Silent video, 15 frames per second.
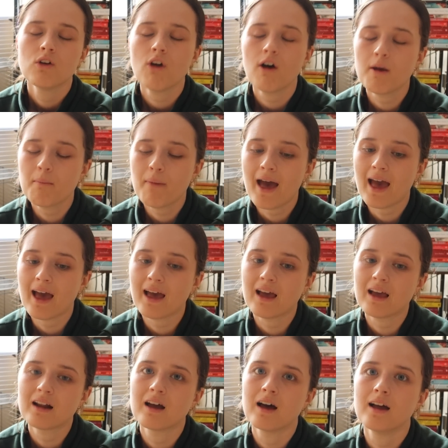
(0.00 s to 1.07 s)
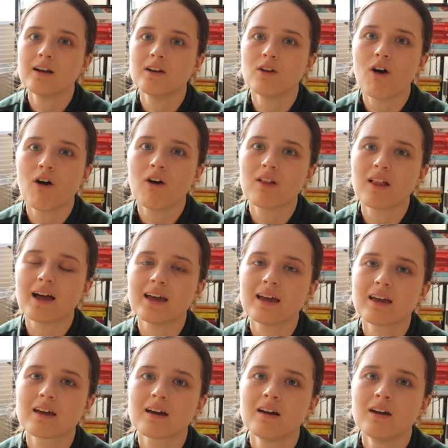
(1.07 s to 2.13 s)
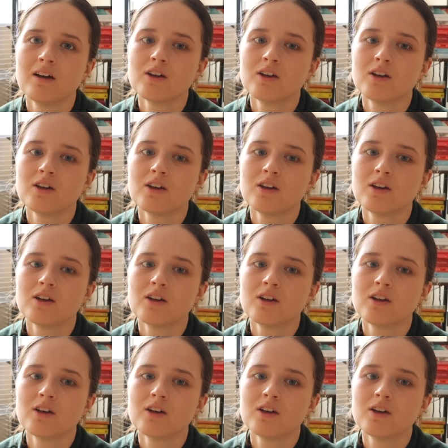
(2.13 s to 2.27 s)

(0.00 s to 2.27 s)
not in pain and not like